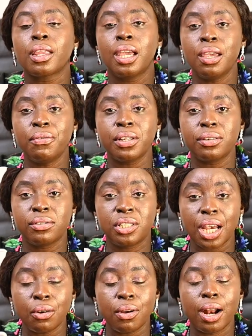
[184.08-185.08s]
if it's
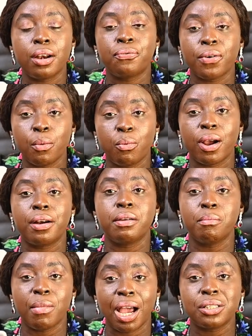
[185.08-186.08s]
January, February,
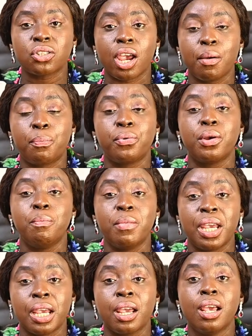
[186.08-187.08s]
March, April,
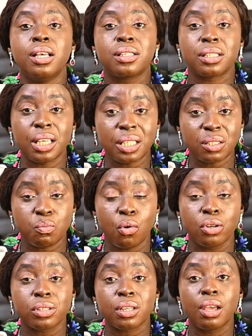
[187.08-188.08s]
May, 6
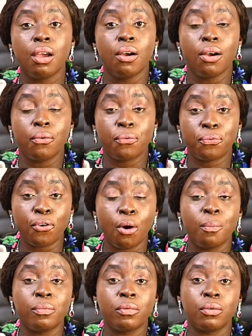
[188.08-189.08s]
months,
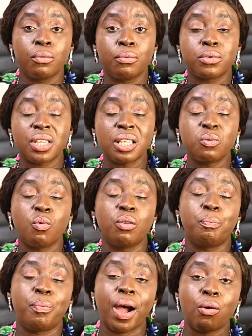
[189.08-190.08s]
from 6
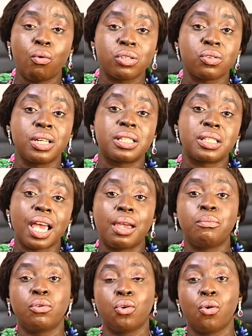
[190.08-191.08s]
months backward to the
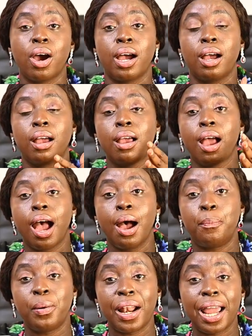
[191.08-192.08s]
time you are
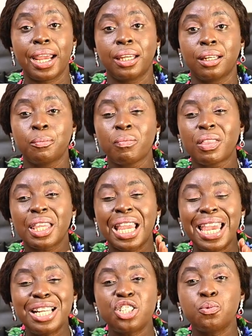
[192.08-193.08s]
applying,
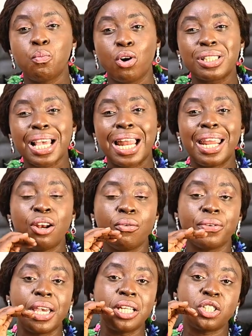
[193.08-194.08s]
each month, at the end
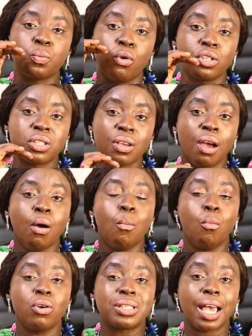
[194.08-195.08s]
of each month,
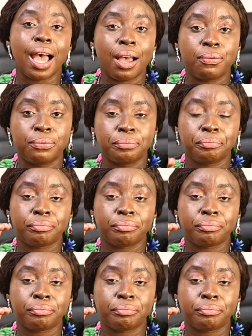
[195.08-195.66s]
must have